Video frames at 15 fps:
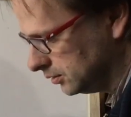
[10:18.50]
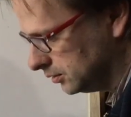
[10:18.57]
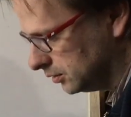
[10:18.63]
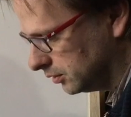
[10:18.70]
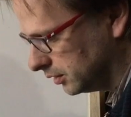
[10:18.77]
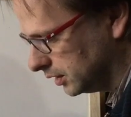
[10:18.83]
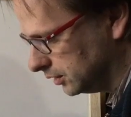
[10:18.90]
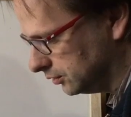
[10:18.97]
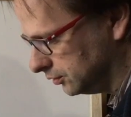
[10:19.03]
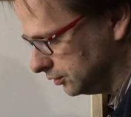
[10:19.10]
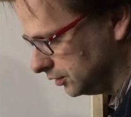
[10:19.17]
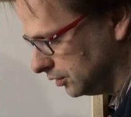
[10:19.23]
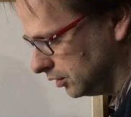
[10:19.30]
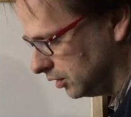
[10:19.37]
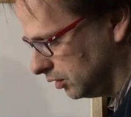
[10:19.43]
So I got
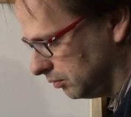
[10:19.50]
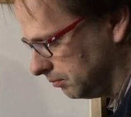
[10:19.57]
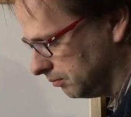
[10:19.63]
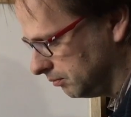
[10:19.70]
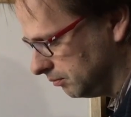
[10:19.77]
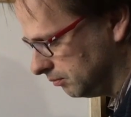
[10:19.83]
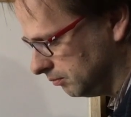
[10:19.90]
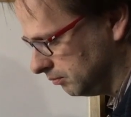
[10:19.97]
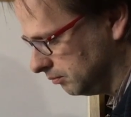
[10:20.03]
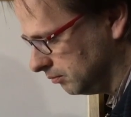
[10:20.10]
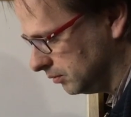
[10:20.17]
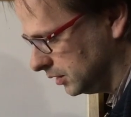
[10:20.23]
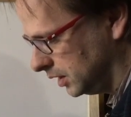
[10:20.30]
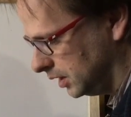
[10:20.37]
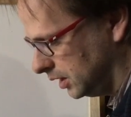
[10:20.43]
0
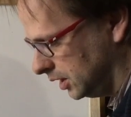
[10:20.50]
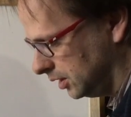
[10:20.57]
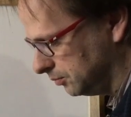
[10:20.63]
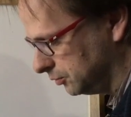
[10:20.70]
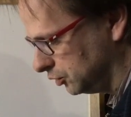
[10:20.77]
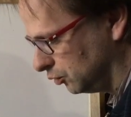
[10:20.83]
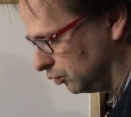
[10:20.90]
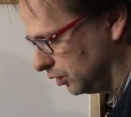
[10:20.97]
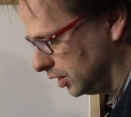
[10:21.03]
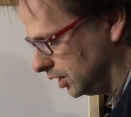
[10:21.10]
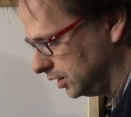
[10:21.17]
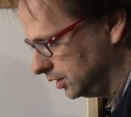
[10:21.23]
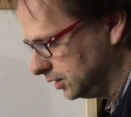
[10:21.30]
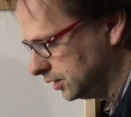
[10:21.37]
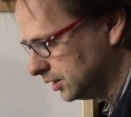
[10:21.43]
up to
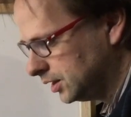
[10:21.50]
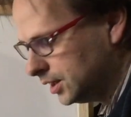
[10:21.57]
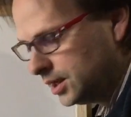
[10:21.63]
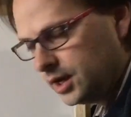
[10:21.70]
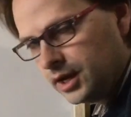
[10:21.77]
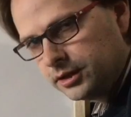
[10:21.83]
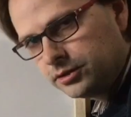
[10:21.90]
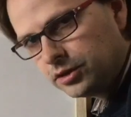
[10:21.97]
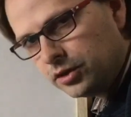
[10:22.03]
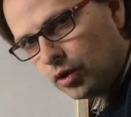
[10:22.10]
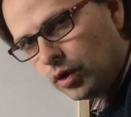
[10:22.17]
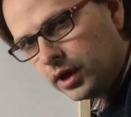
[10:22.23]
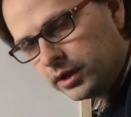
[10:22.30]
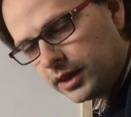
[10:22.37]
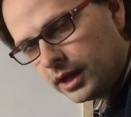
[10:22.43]
1. It's
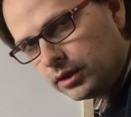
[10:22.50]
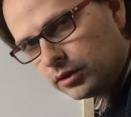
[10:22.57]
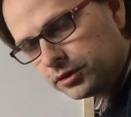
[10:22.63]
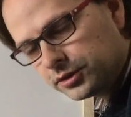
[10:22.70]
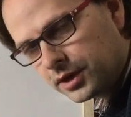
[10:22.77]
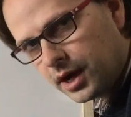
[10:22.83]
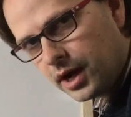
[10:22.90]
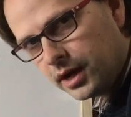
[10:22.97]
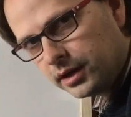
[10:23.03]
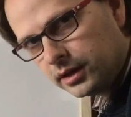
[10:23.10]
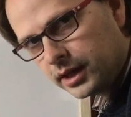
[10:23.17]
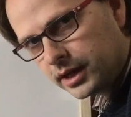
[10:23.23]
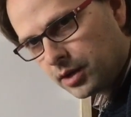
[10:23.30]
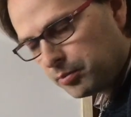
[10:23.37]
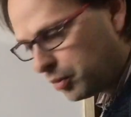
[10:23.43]
annoying, that looks kind of
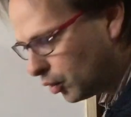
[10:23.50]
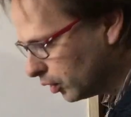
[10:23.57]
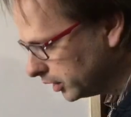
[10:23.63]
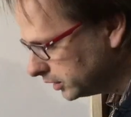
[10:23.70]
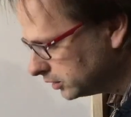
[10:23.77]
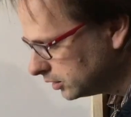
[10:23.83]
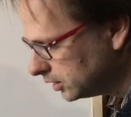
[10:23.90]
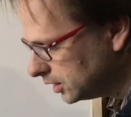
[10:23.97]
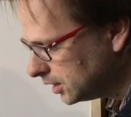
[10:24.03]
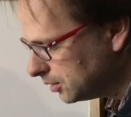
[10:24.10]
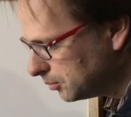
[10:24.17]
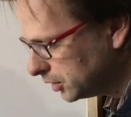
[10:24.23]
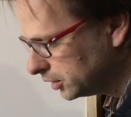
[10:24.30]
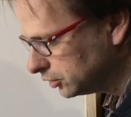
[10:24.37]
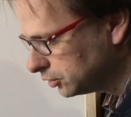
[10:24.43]
like a point,
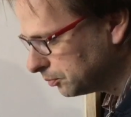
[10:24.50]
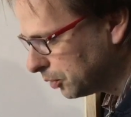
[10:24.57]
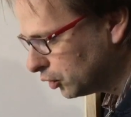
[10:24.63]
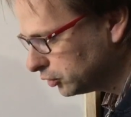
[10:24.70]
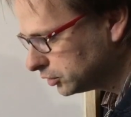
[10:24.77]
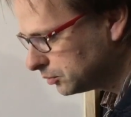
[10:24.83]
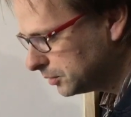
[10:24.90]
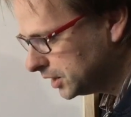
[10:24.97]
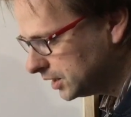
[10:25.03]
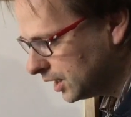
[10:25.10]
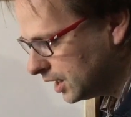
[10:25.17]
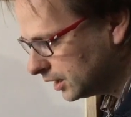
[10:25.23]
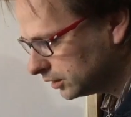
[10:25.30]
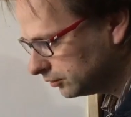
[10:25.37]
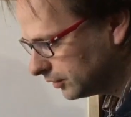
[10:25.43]
but it's supposed to mean
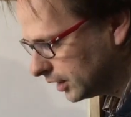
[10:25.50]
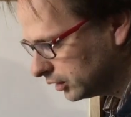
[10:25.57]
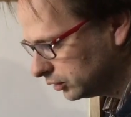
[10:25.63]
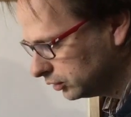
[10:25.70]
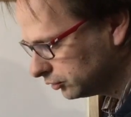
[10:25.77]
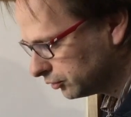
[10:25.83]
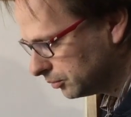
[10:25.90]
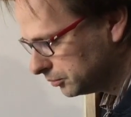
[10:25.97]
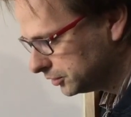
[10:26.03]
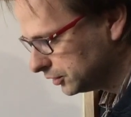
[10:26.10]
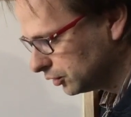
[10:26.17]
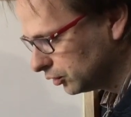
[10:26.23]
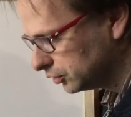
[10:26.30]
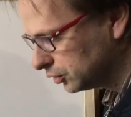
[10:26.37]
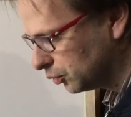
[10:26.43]
x values from
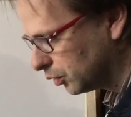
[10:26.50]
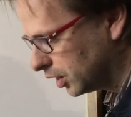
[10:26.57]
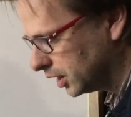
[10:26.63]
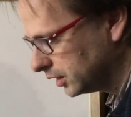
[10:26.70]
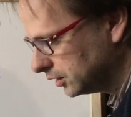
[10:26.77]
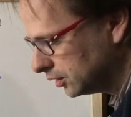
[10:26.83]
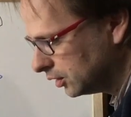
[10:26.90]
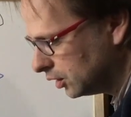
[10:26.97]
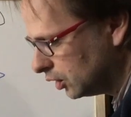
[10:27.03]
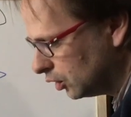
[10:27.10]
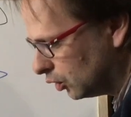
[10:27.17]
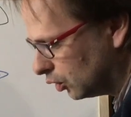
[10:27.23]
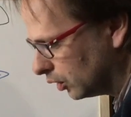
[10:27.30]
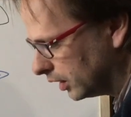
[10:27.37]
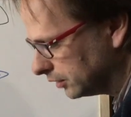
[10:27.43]
0 to 1,
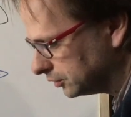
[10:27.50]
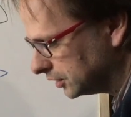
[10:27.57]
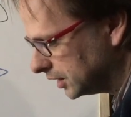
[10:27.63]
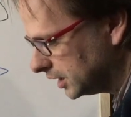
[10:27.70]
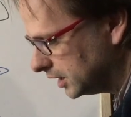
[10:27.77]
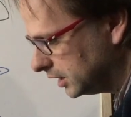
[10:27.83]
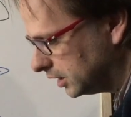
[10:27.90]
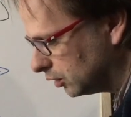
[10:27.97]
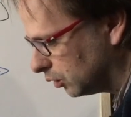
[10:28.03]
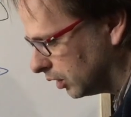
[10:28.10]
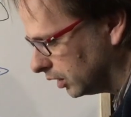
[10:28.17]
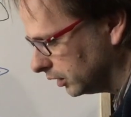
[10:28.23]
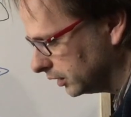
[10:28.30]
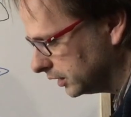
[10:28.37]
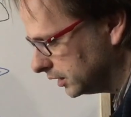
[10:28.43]
whereas an
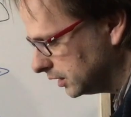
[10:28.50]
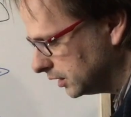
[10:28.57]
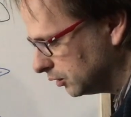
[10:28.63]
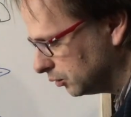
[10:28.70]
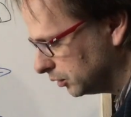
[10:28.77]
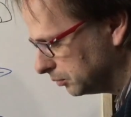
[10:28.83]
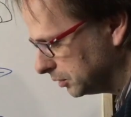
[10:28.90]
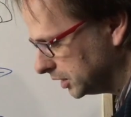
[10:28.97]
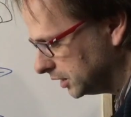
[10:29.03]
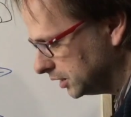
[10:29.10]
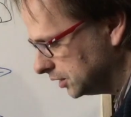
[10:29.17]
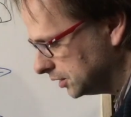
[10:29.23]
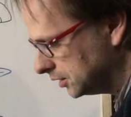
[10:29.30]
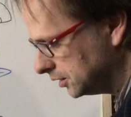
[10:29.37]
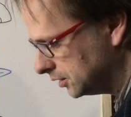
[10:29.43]
inequality, it would
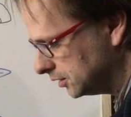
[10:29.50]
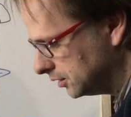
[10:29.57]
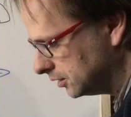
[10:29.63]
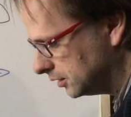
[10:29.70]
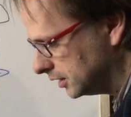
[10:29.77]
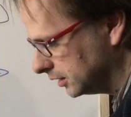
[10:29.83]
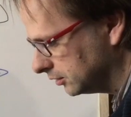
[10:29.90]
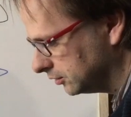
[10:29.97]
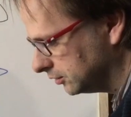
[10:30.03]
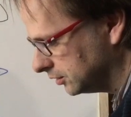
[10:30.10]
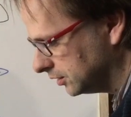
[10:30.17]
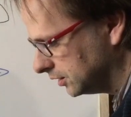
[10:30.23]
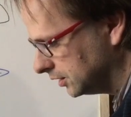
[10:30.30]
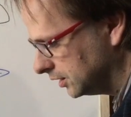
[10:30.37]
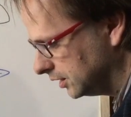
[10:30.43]
be this
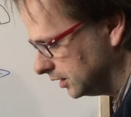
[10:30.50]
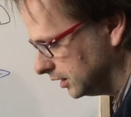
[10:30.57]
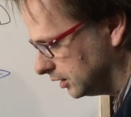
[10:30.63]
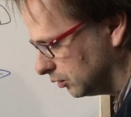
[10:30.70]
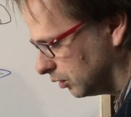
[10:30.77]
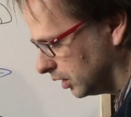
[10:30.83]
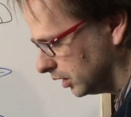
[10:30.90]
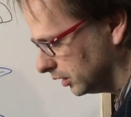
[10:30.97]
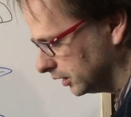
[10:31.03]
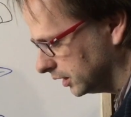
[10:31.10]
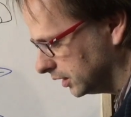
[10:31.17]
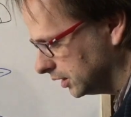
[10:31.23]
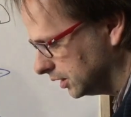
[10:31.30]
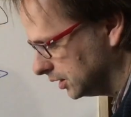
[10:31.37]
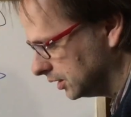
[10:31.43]

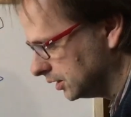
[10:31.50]
inequality.